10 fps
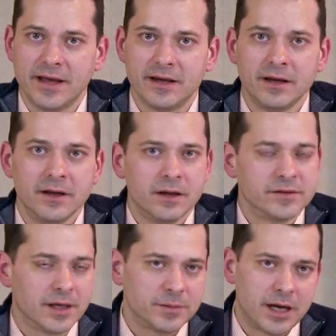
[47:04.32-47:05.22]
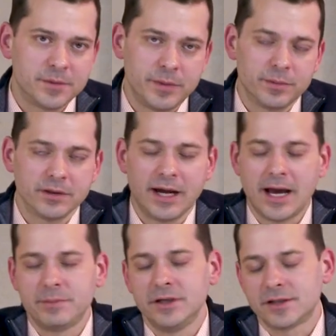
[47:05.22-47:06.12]
that. Sometimes people are
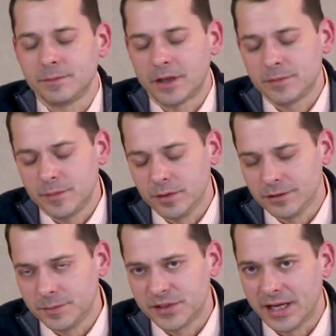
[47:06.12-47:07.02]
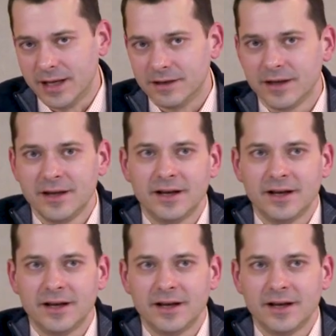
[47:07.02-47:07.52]
happy, sometimes people are upset,